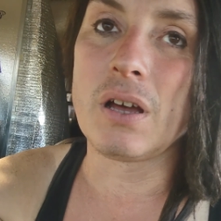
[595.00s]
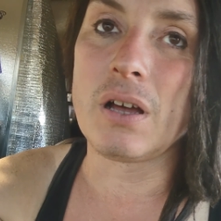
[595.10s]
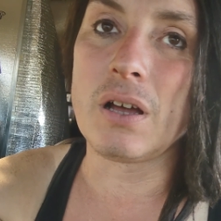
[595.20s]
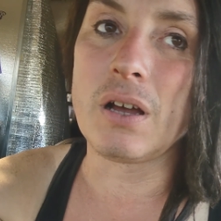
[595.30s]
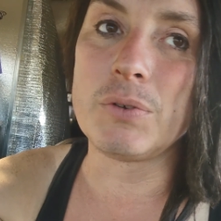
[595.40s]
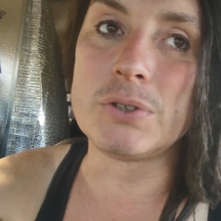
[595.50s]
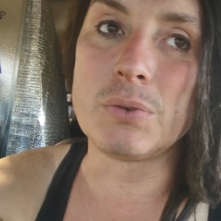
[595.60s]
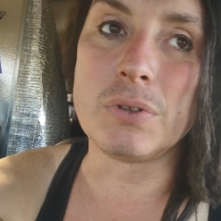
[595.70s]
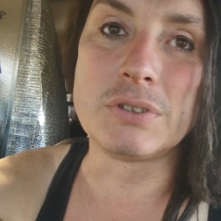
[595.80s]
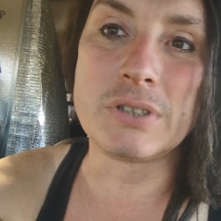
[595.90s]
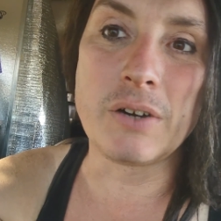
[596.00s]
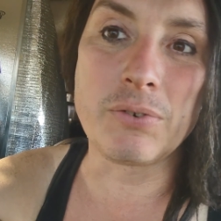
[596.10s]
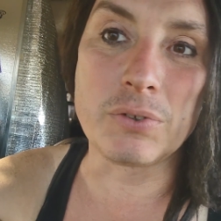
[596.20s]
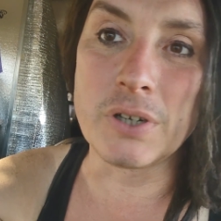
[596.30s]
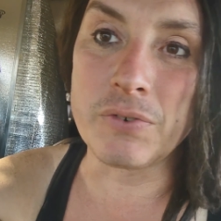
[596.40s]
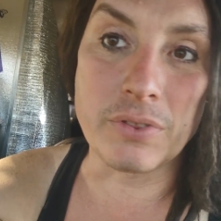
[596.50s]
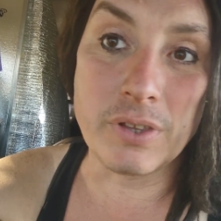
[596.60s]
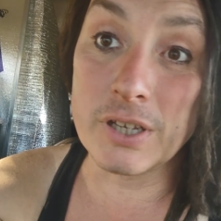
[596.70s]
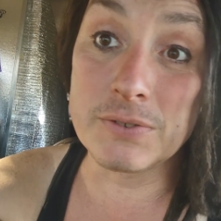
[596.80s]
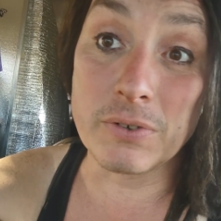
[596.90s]
Uh, I was doing several
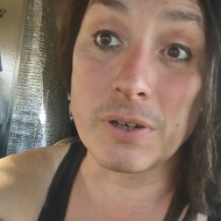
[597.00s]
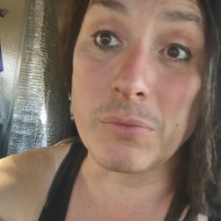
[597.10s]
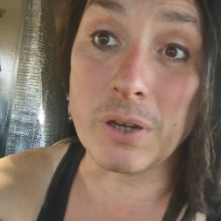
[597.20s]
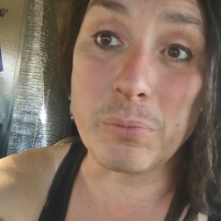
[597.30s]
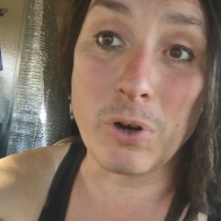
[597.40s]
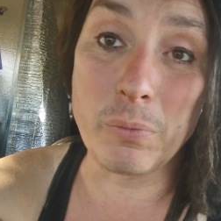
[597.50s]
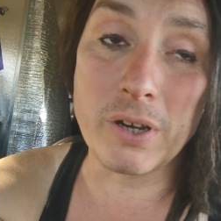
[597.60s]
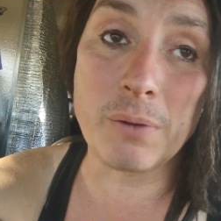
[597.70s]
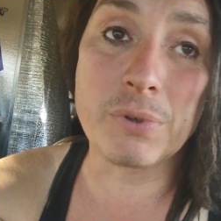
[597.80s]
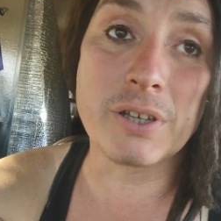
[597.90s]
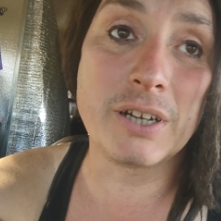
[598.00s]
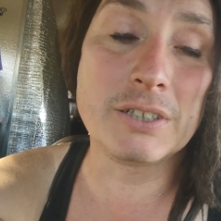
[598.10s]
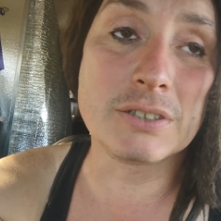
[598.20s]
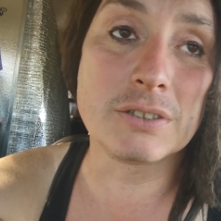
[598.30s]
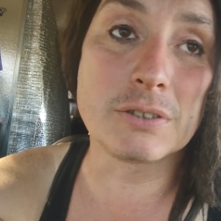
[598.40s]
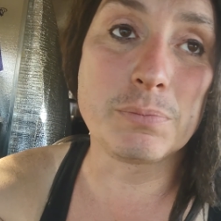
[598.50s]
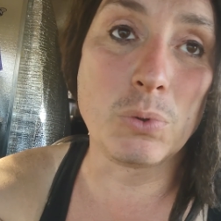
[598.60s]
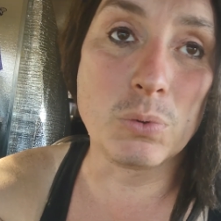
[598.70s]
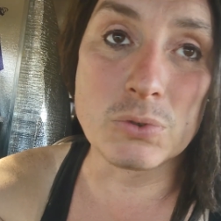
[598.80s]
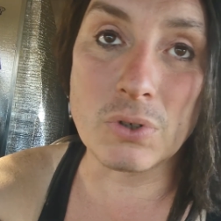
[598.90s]
different things for him, like permit applications,
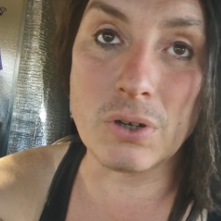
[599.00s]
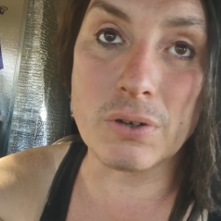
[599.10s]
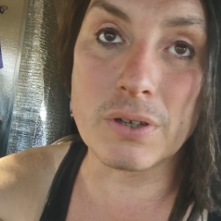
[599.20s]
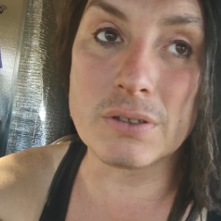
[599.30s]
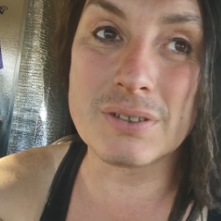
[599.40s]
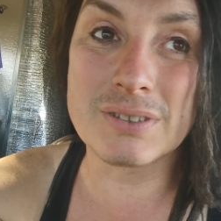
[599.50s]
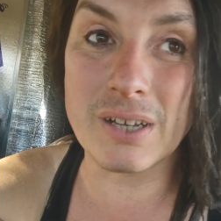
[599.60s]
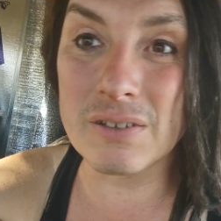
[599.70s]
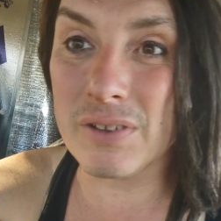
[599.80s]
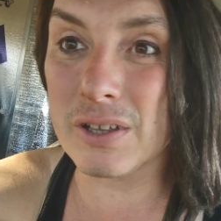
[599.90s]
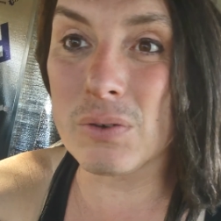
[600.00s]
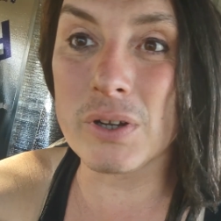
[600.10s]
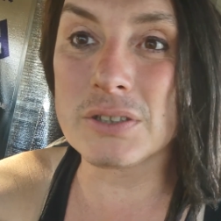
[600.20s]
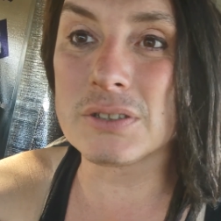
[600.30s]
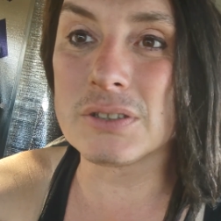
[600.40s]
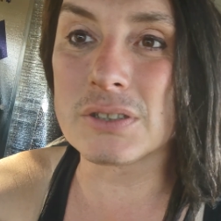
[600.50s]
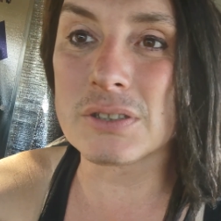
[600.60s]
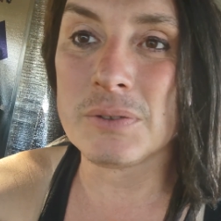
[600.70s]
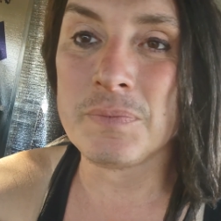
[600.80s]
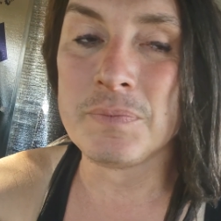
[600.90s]
pool drawings, site evaluations,